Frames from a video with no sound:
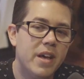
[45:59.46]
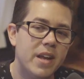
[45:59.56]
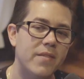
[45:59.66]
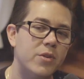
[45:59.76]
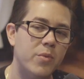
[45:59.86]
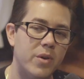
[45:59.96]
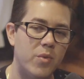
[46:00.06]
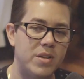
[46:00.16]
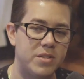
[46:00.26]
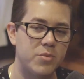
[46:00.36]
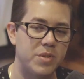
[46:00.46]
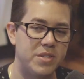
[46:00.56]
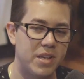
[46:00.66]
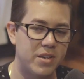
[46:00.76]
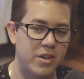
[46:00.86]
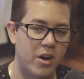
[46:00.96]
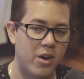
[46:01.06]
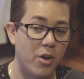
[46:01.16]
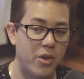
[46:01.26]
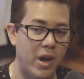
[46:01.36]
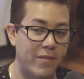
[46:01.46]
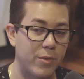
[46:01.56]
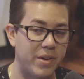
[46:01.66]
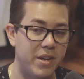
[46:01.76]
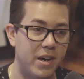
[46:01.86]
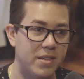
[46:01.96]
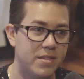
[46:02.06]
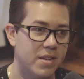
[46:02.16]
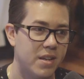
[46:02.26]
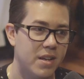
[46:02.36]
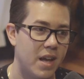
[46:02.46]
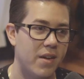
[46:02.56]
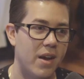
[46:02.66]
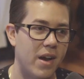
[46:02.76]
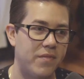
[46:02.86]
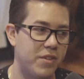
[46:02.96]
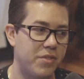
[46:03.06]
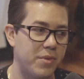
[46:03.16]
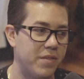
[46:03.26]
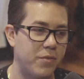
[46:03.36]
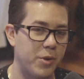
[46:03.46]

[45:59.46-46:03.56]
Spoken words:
Not everyone wants to resell a car, although everyone does. Yeah. After 3 or 4